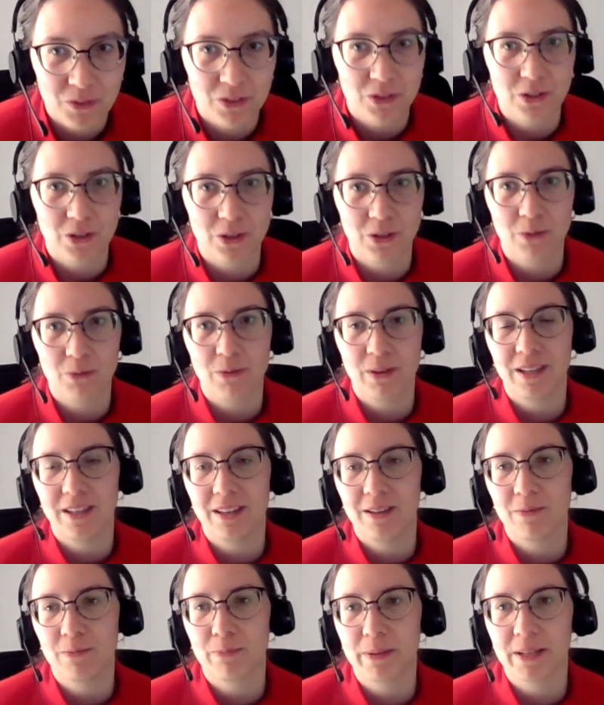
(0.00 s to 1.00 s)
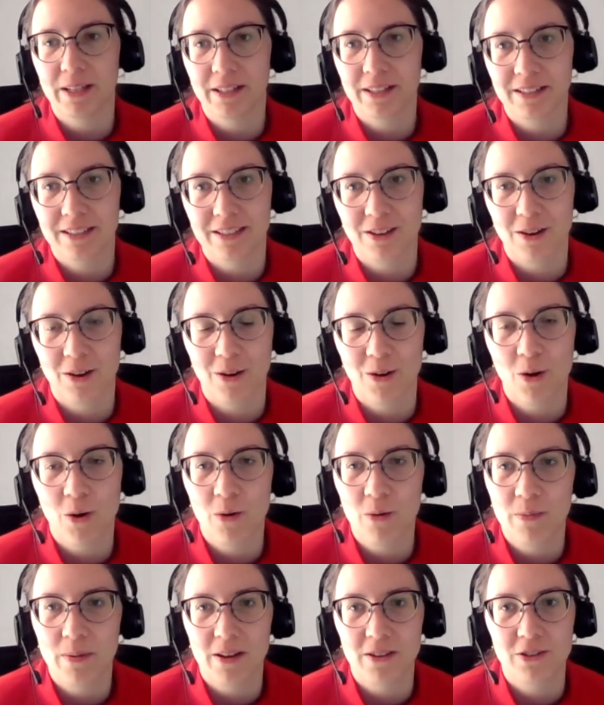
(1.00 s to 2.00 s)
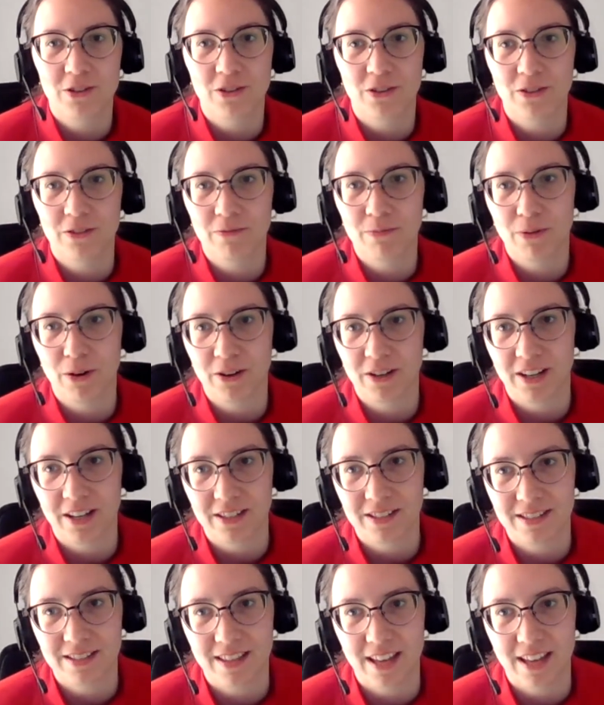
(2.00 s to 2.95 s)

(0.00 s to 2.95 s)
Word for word: So, yeah. we build a whole bunch of products